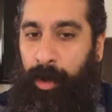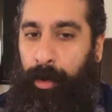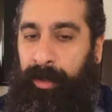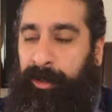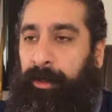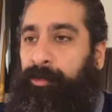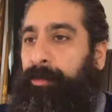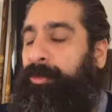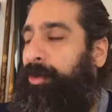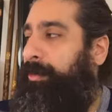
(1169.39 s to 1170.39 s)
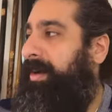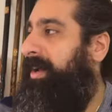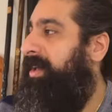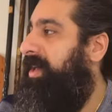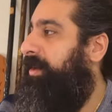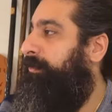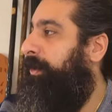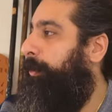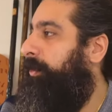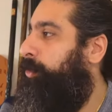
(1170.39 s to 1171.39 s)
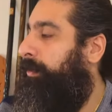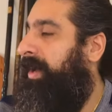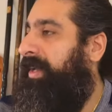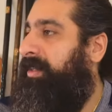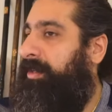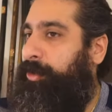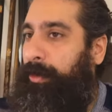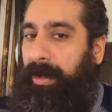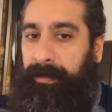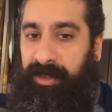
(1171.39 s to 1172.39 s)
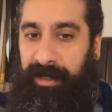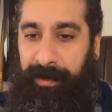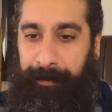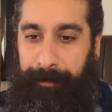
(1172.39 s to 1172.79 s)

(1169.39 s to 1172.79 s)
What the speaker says: only come from Torah and following Torah in Yeshua HaMashiach.